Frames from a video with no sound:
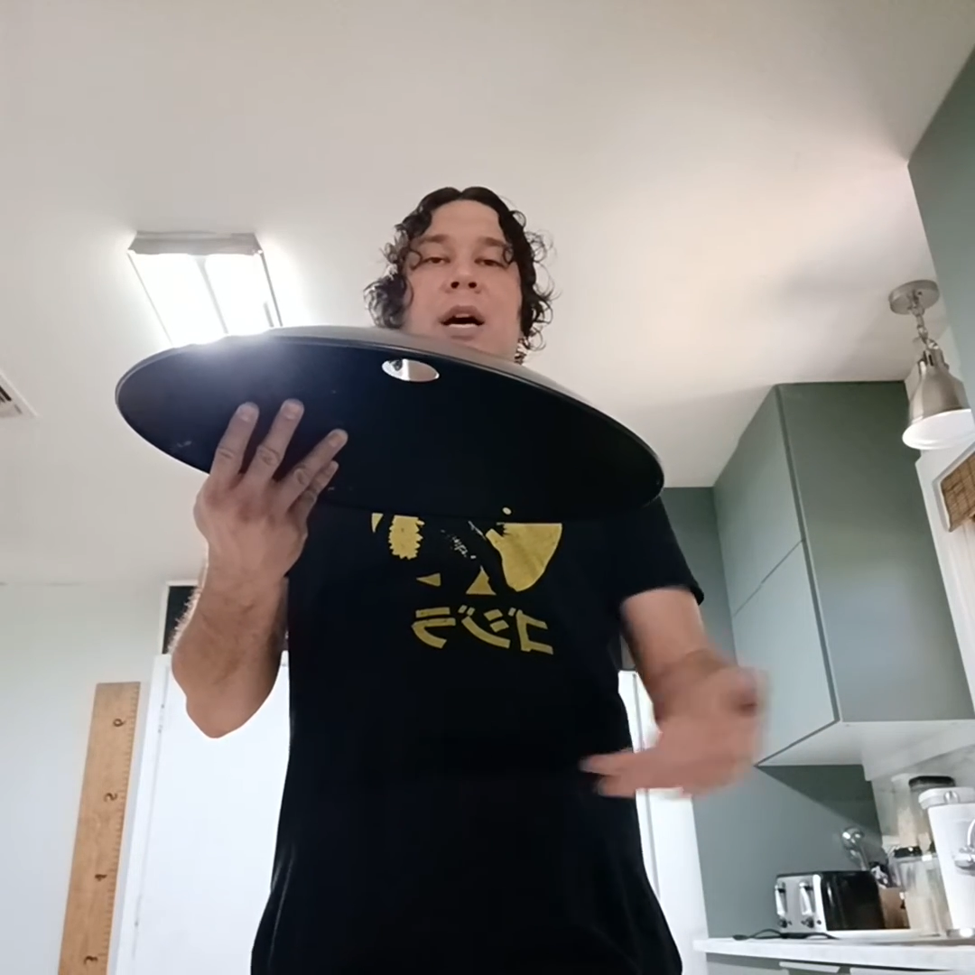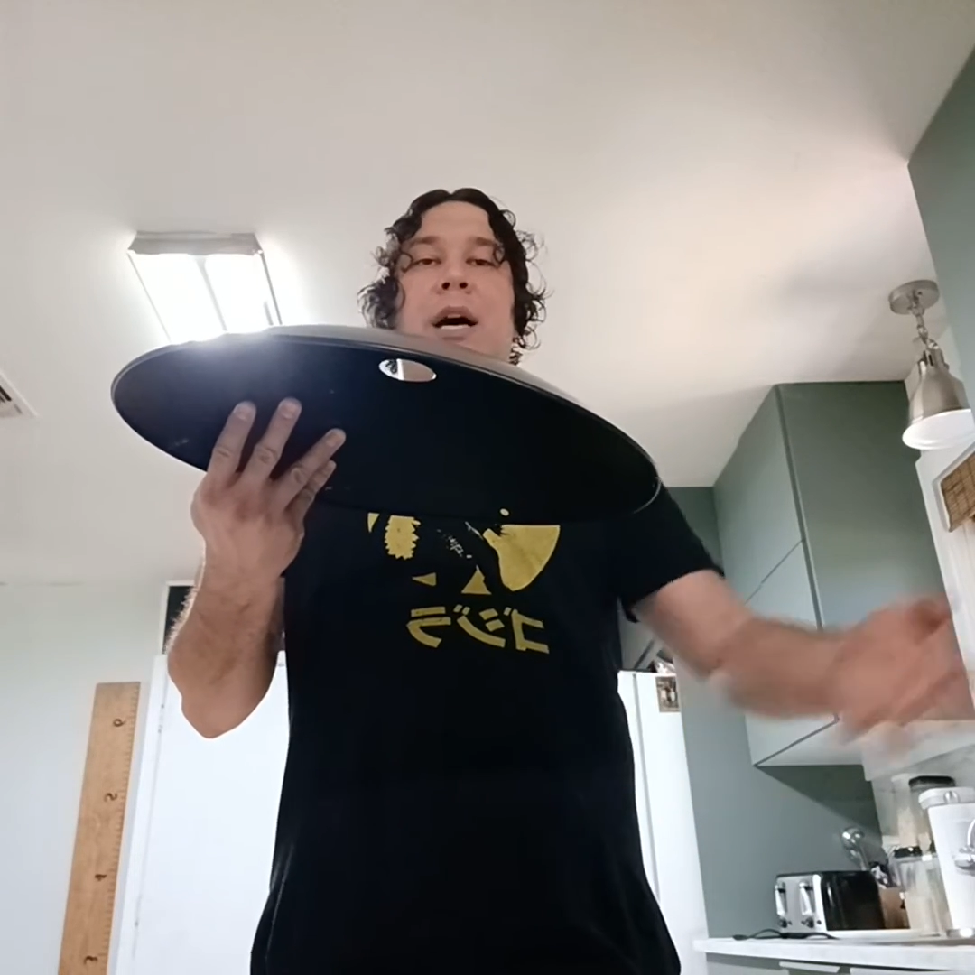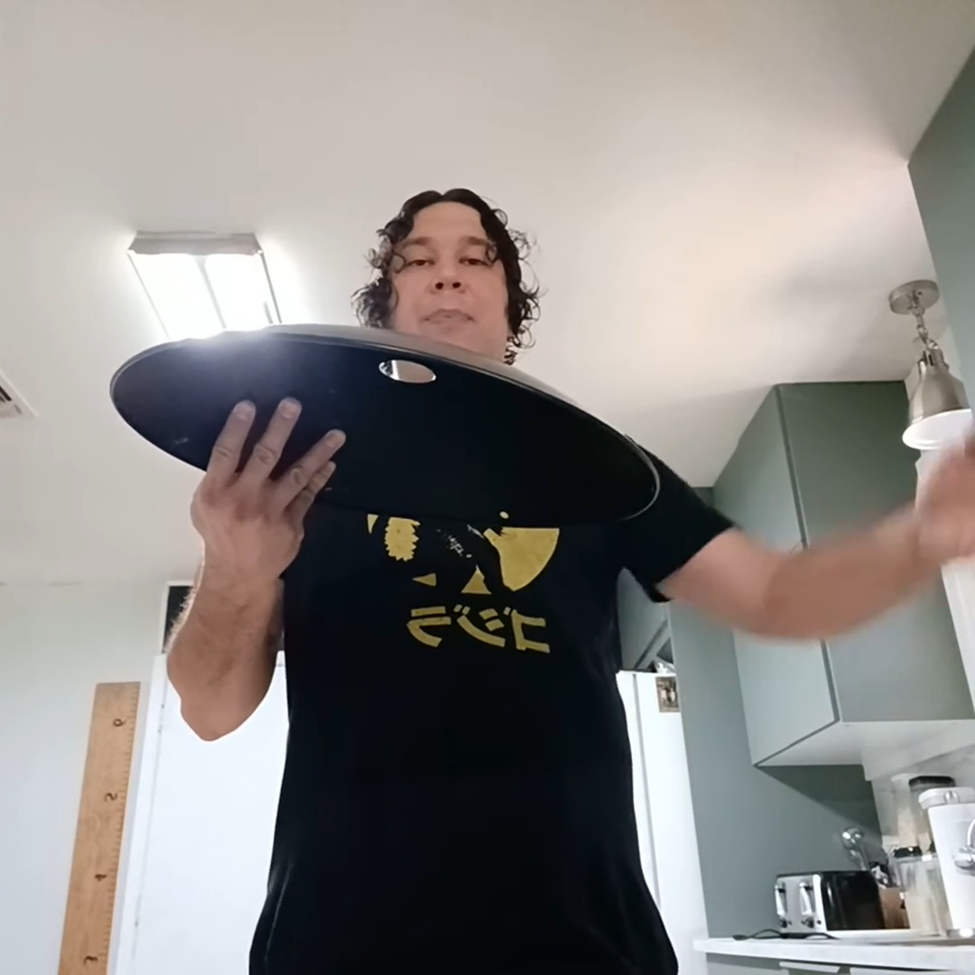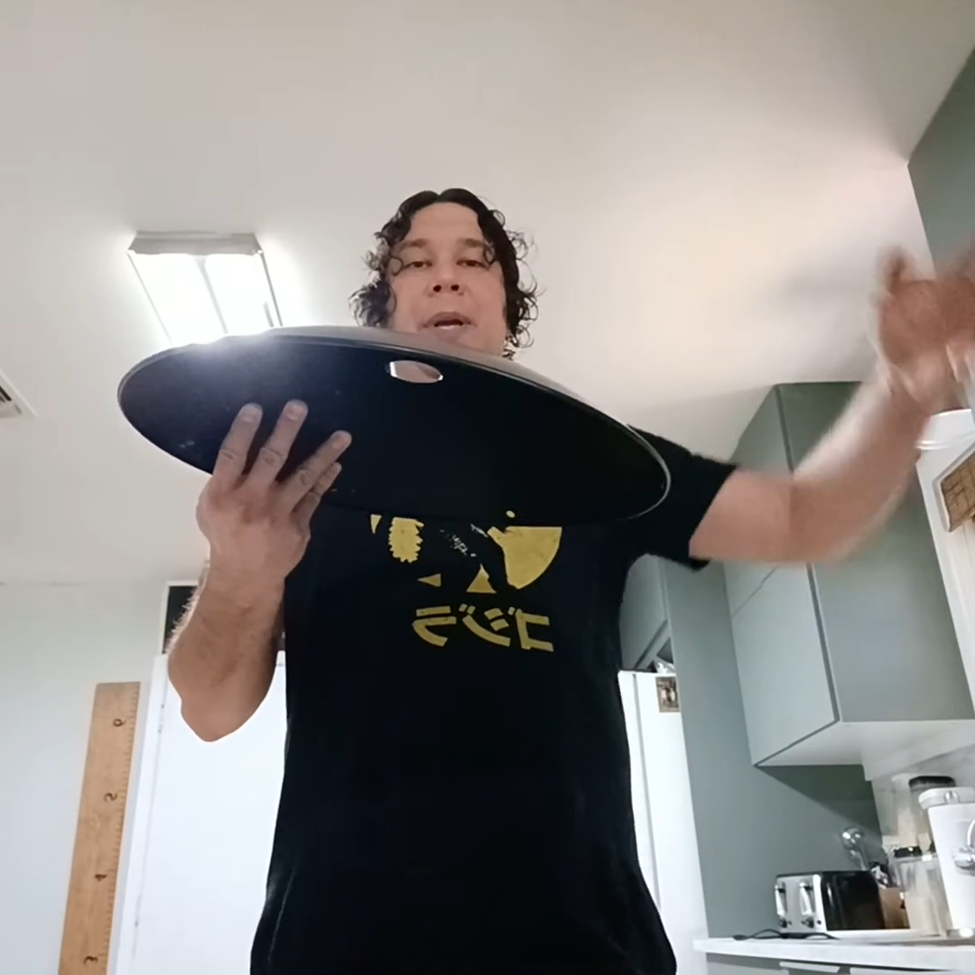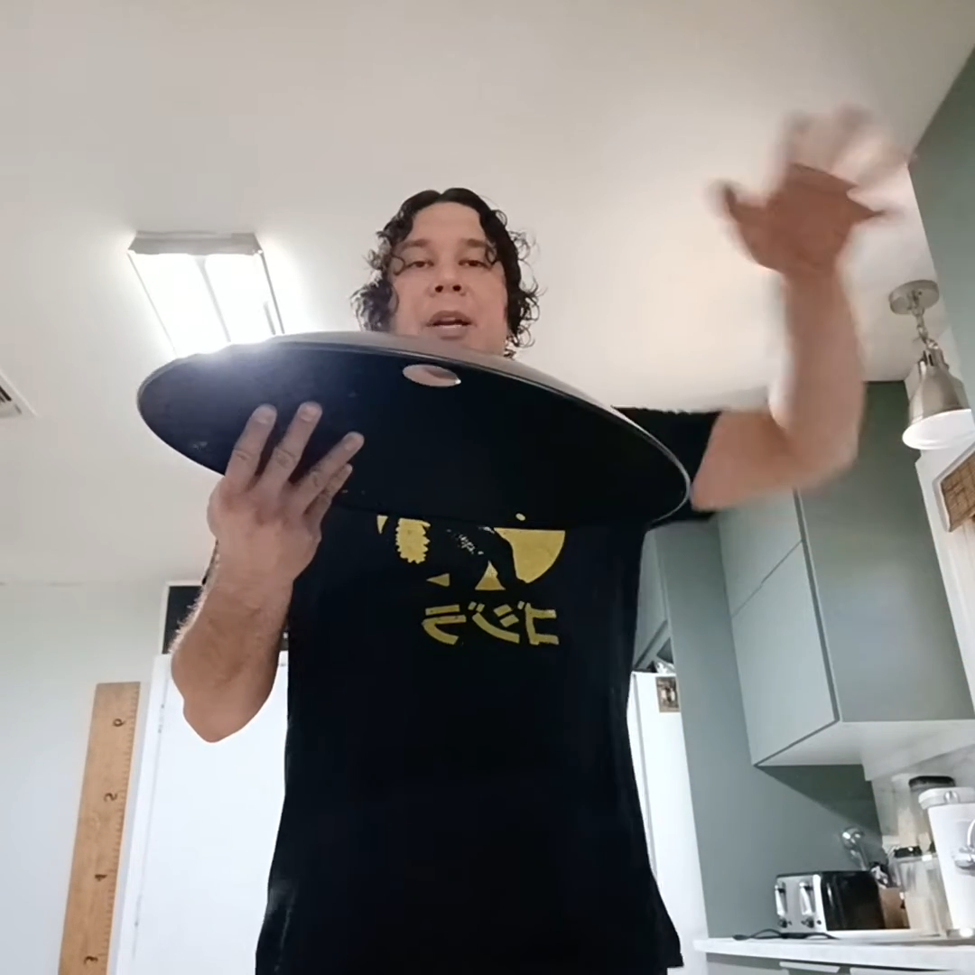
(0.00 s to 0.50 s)

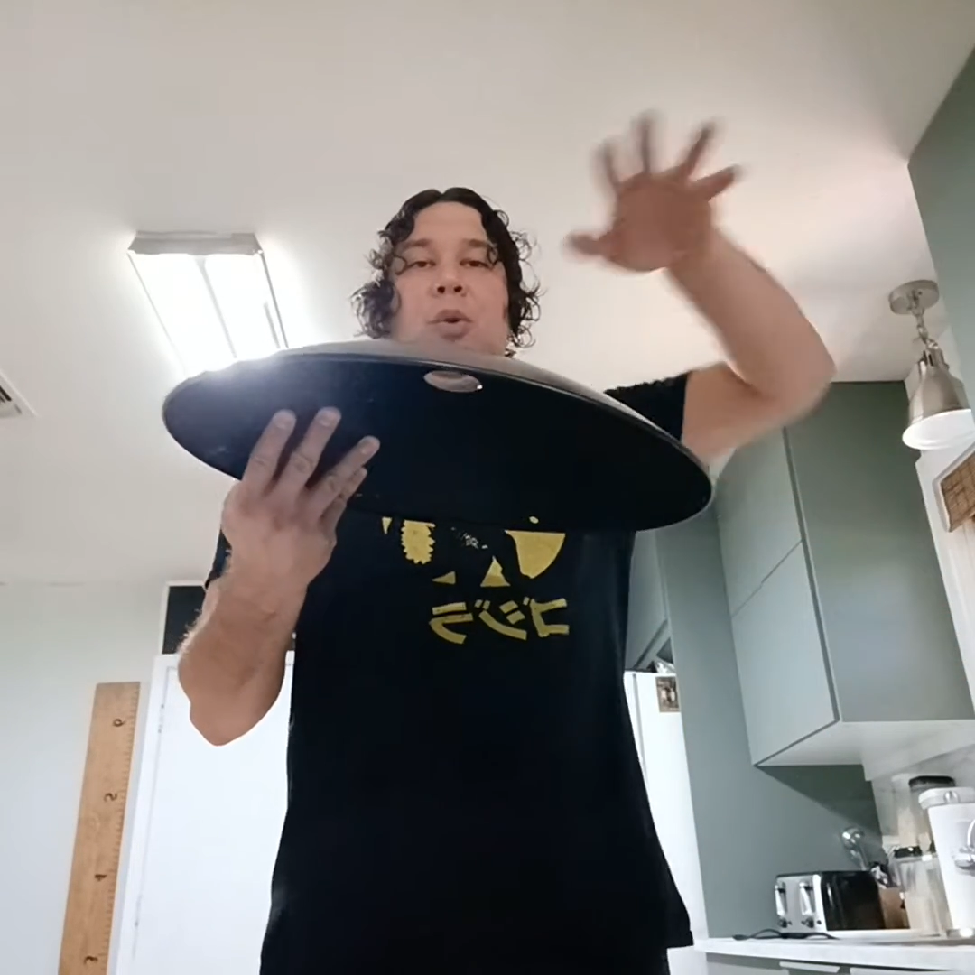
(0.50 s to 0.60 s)
up and